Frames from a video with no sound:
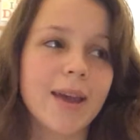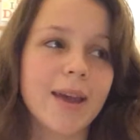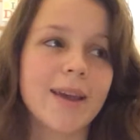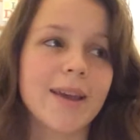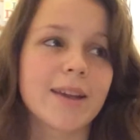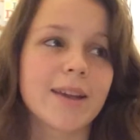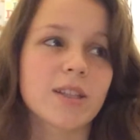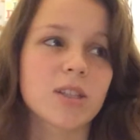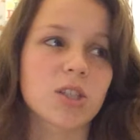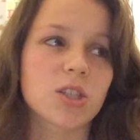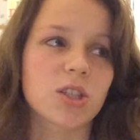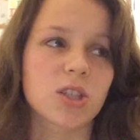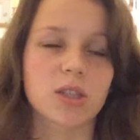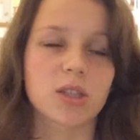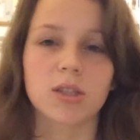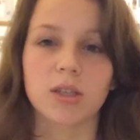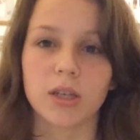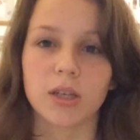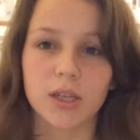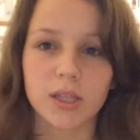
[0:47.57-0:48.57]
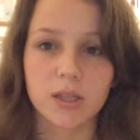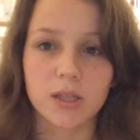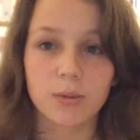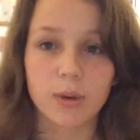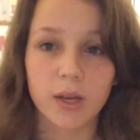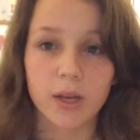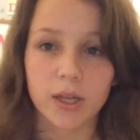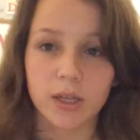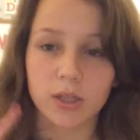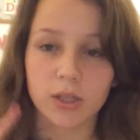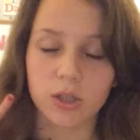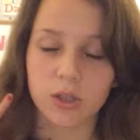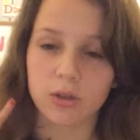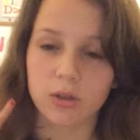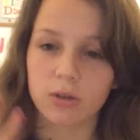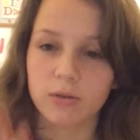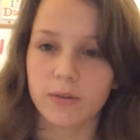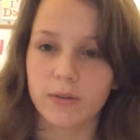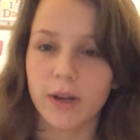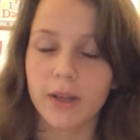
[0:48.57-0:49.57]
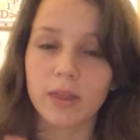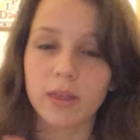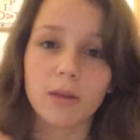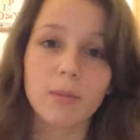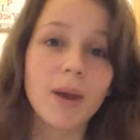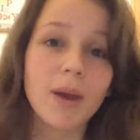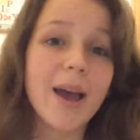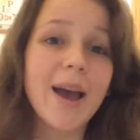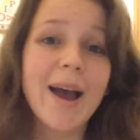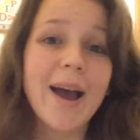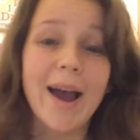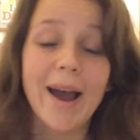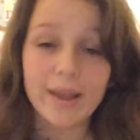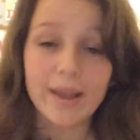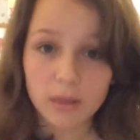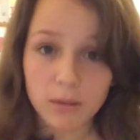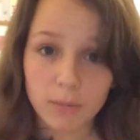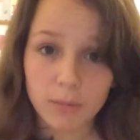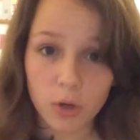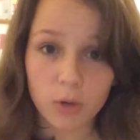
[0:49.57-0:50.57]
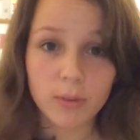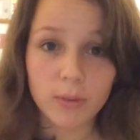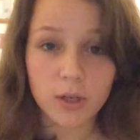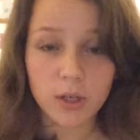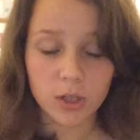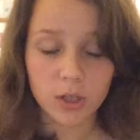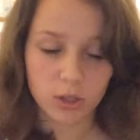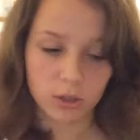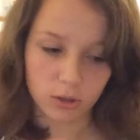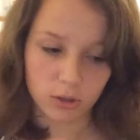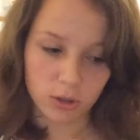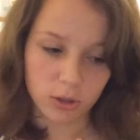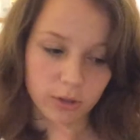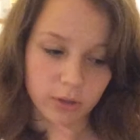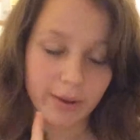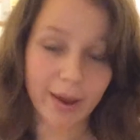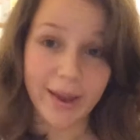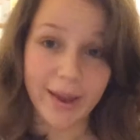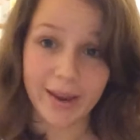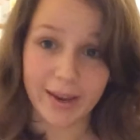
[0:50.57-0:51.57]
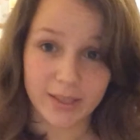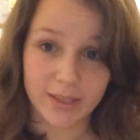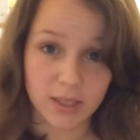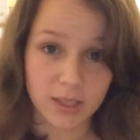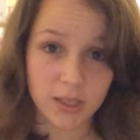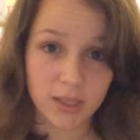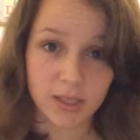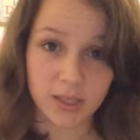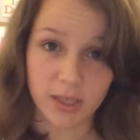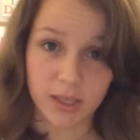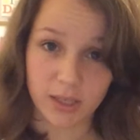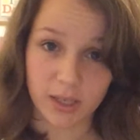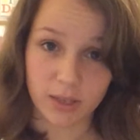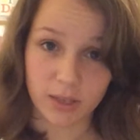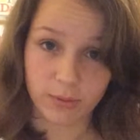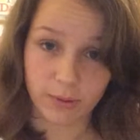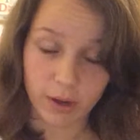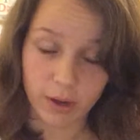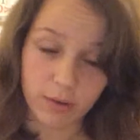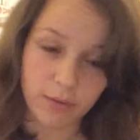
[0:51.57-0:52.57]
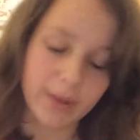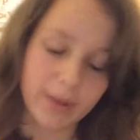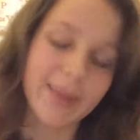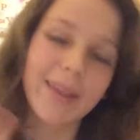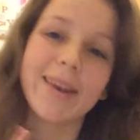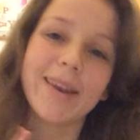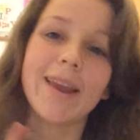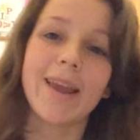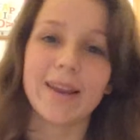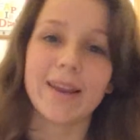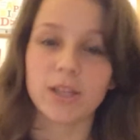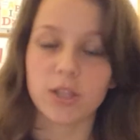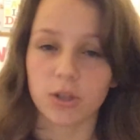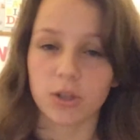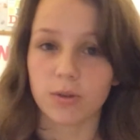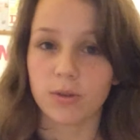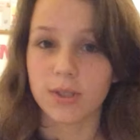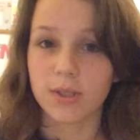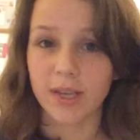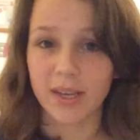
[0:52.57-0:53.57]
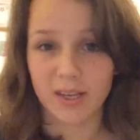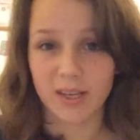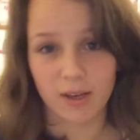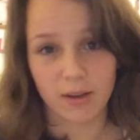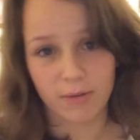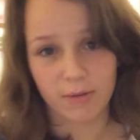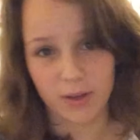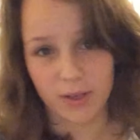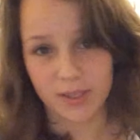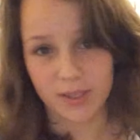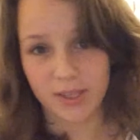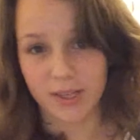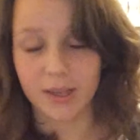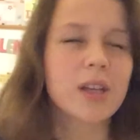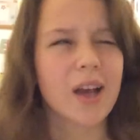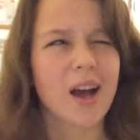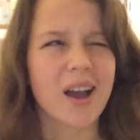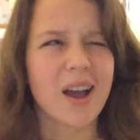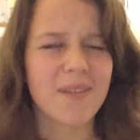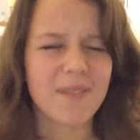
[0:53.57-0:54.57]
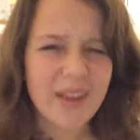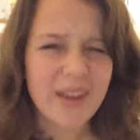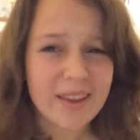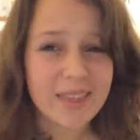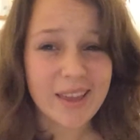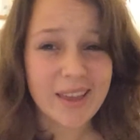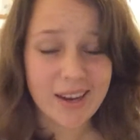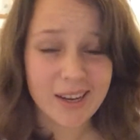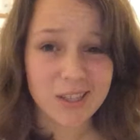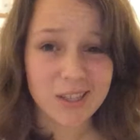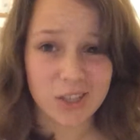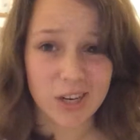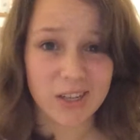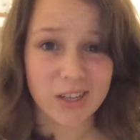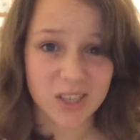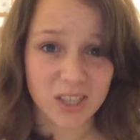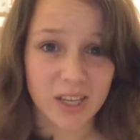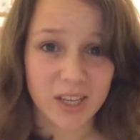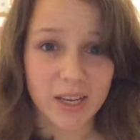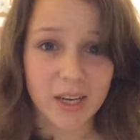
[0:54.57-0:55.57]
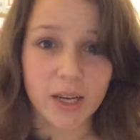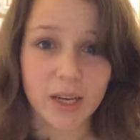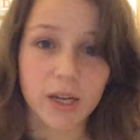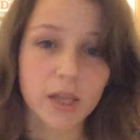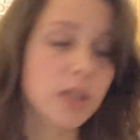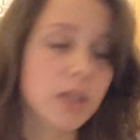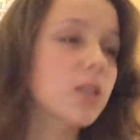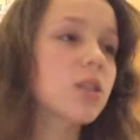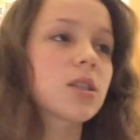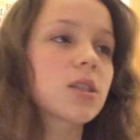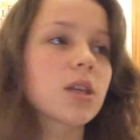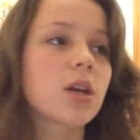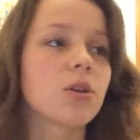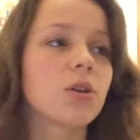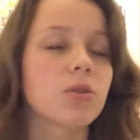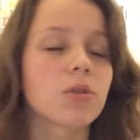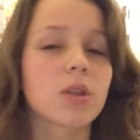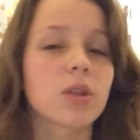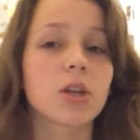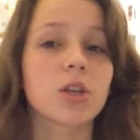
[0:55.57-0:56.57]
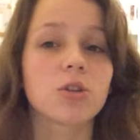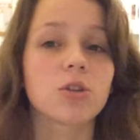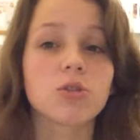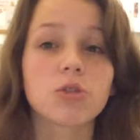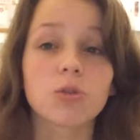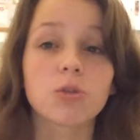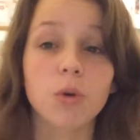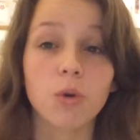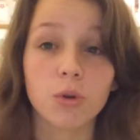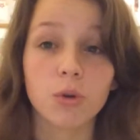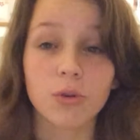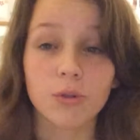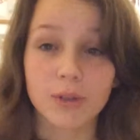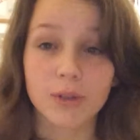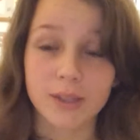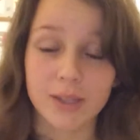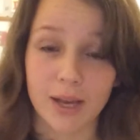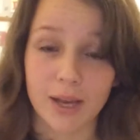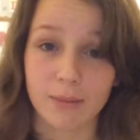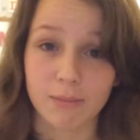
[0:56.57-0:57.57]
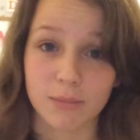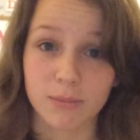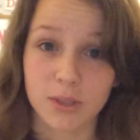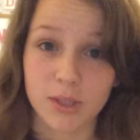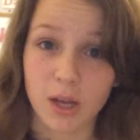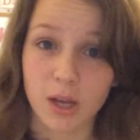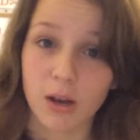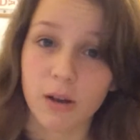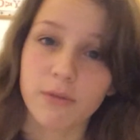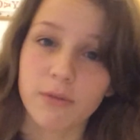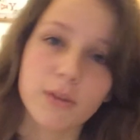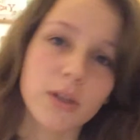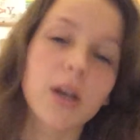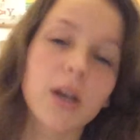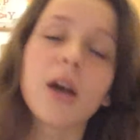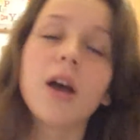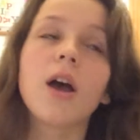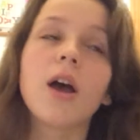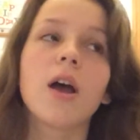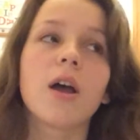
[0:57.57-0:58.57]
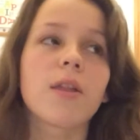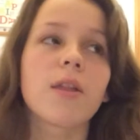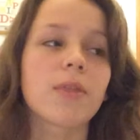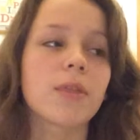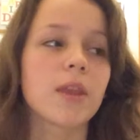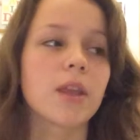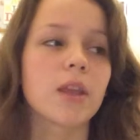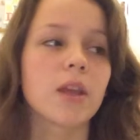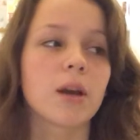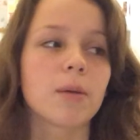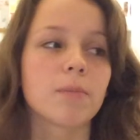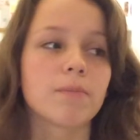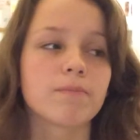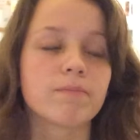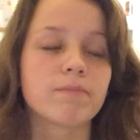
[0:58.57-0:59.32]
It's just an easy way to define them. At the moment you do ASs in year 12 and then A2s in year 13. I think they are changing it in England so that you do all your exams after the